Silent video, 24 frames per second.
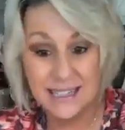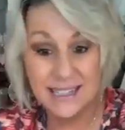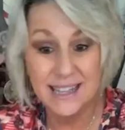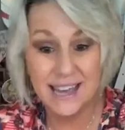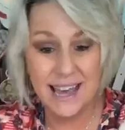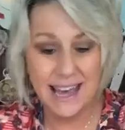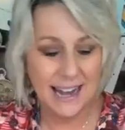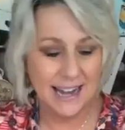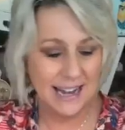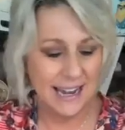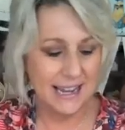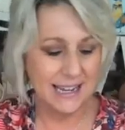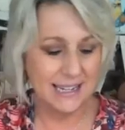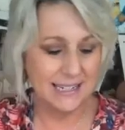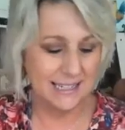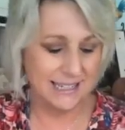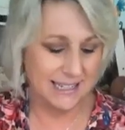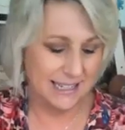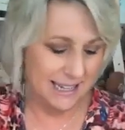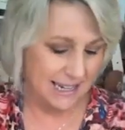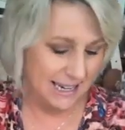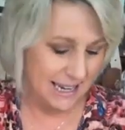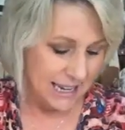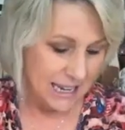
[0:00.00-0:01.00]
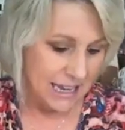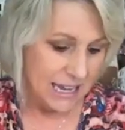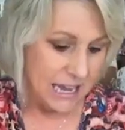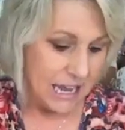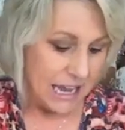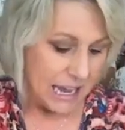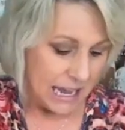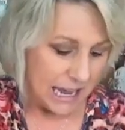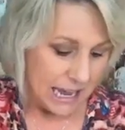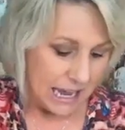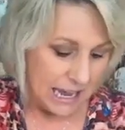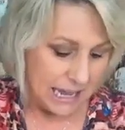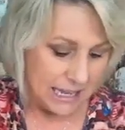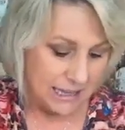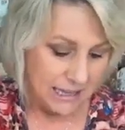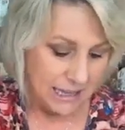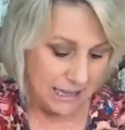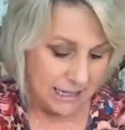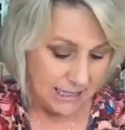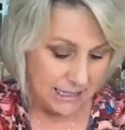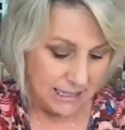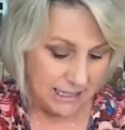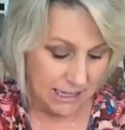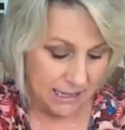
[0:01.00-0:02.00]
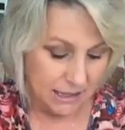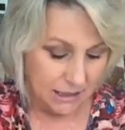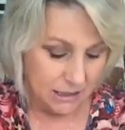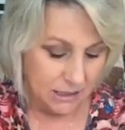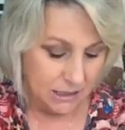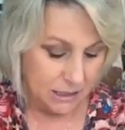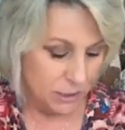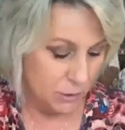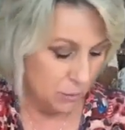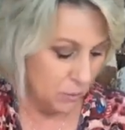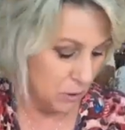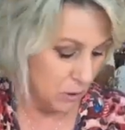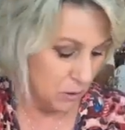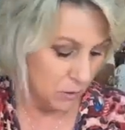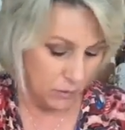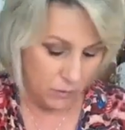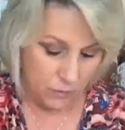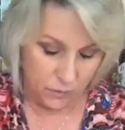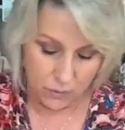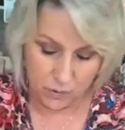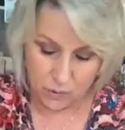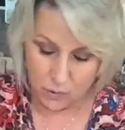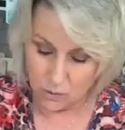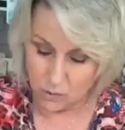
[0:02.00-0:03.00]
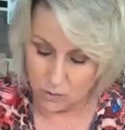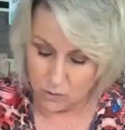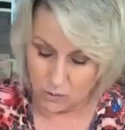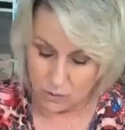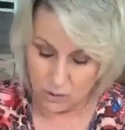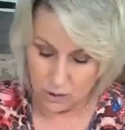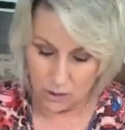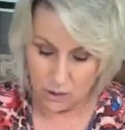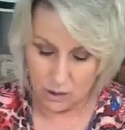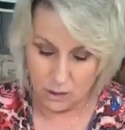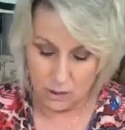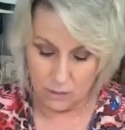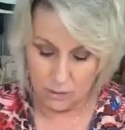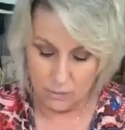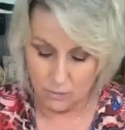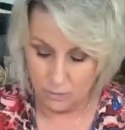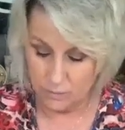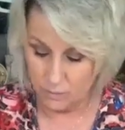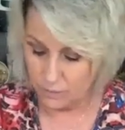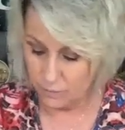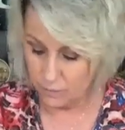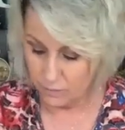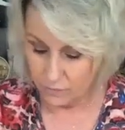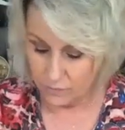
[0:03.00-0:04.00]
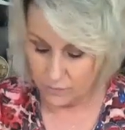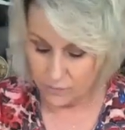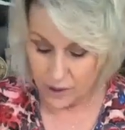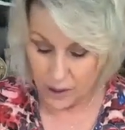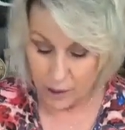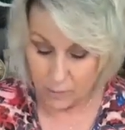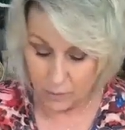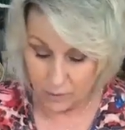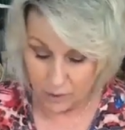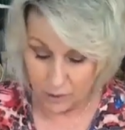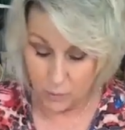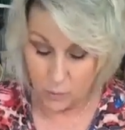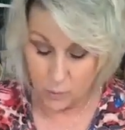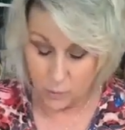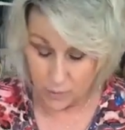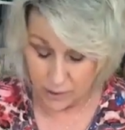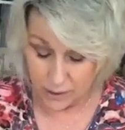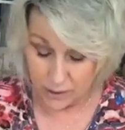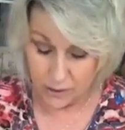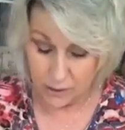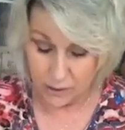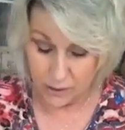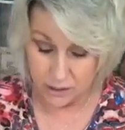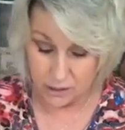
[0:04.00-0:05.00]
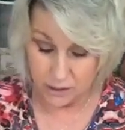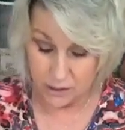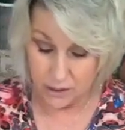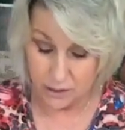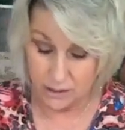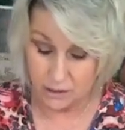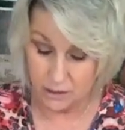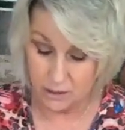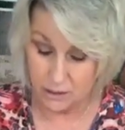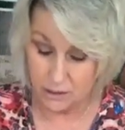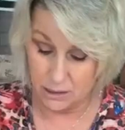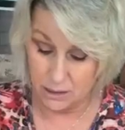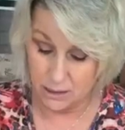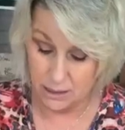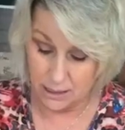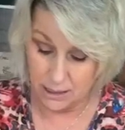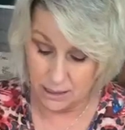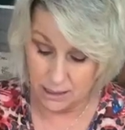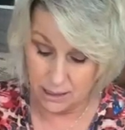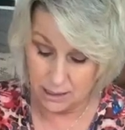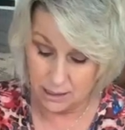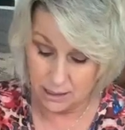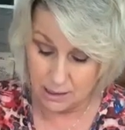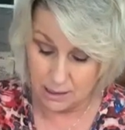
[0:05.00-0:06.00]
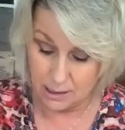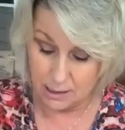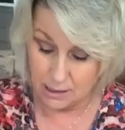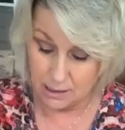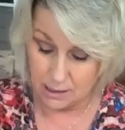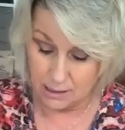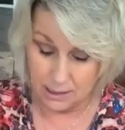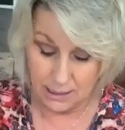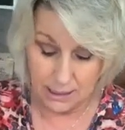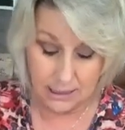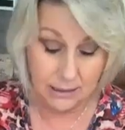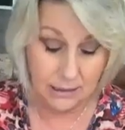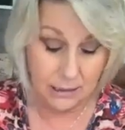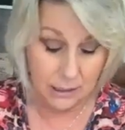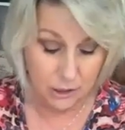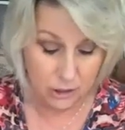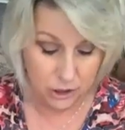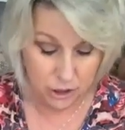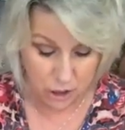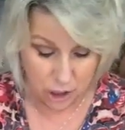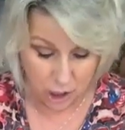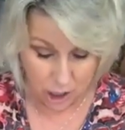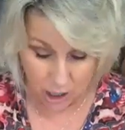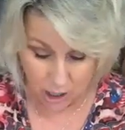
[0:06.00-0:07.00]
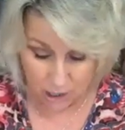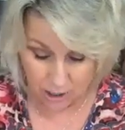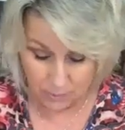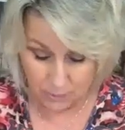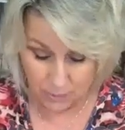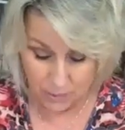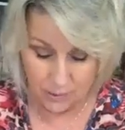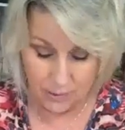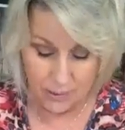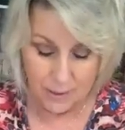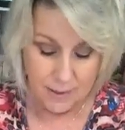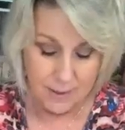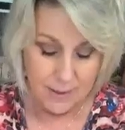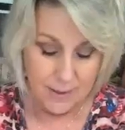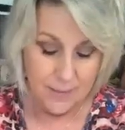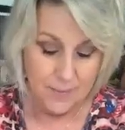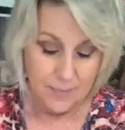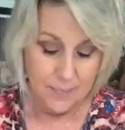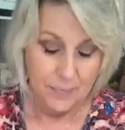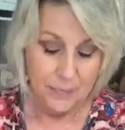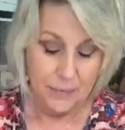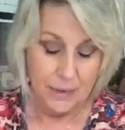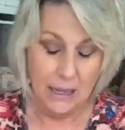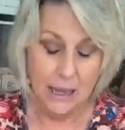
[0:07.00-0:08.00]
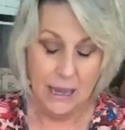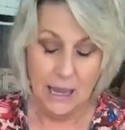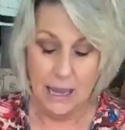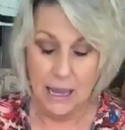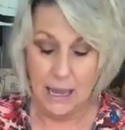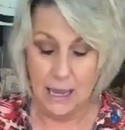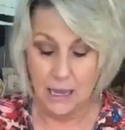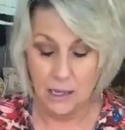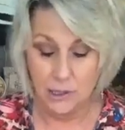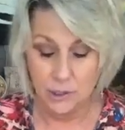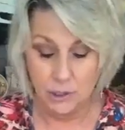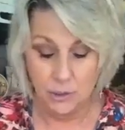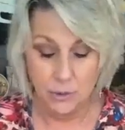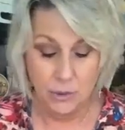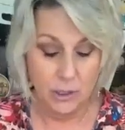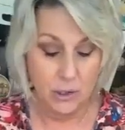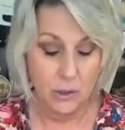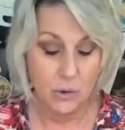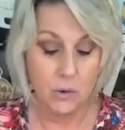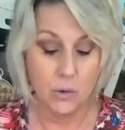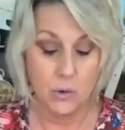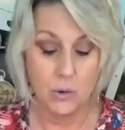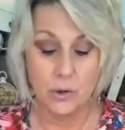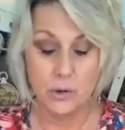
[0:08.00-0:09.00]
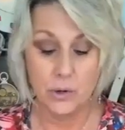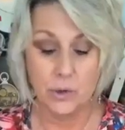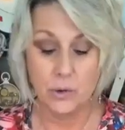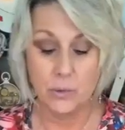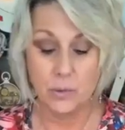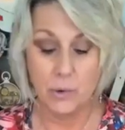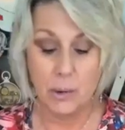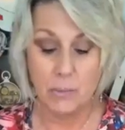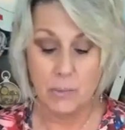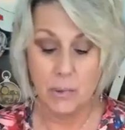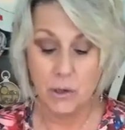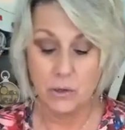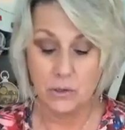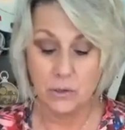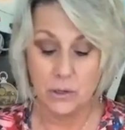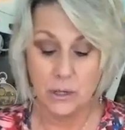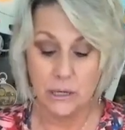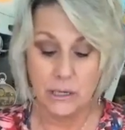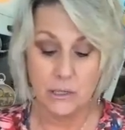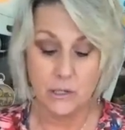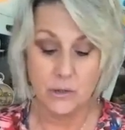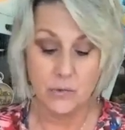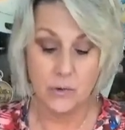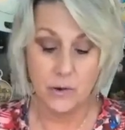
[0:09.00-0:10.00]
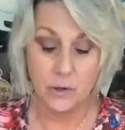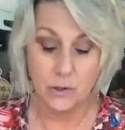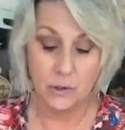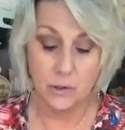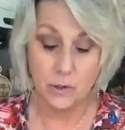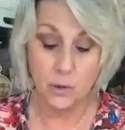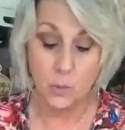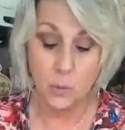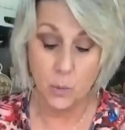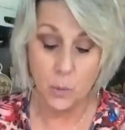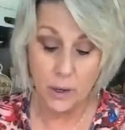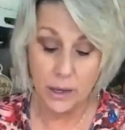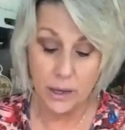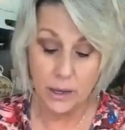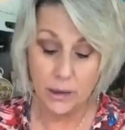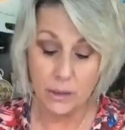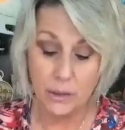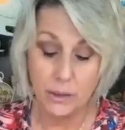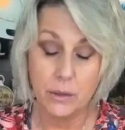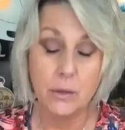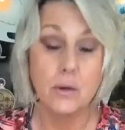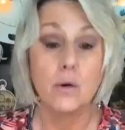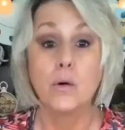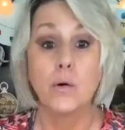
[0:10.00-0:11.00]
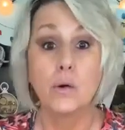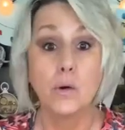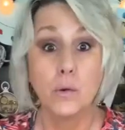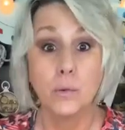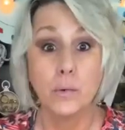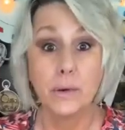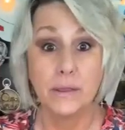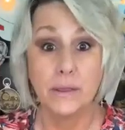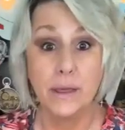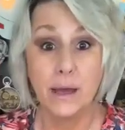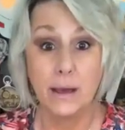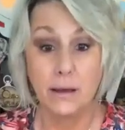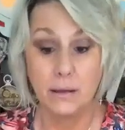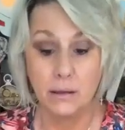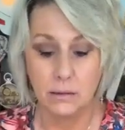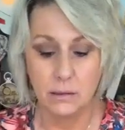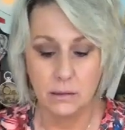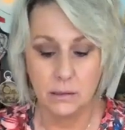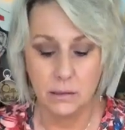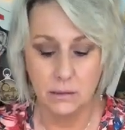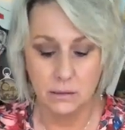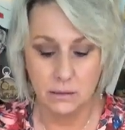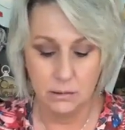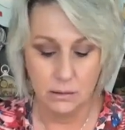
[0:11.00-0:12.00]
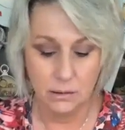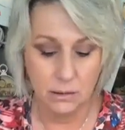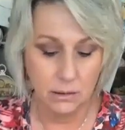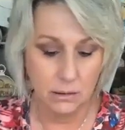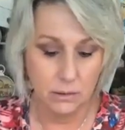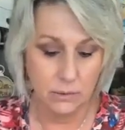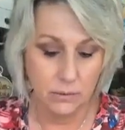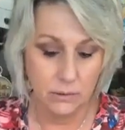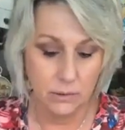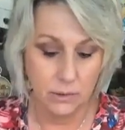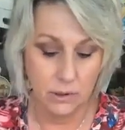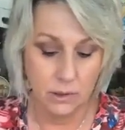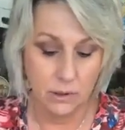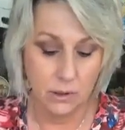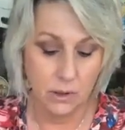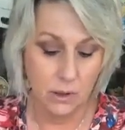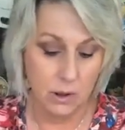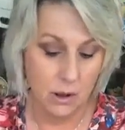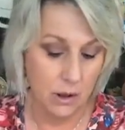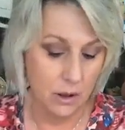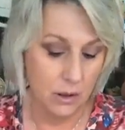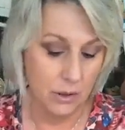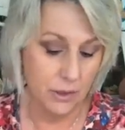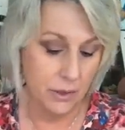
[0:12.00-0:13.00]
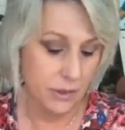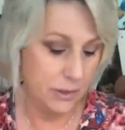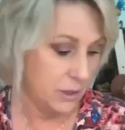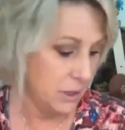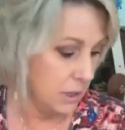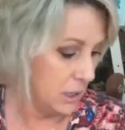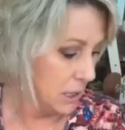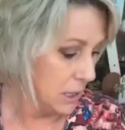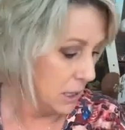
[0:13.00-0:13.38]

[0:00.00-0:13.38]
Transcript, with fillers: It's that easy. And they sell this beautiful um, fabric with the, uh, in their shop. And you can order the rub-on transfers with or without the, the cloth.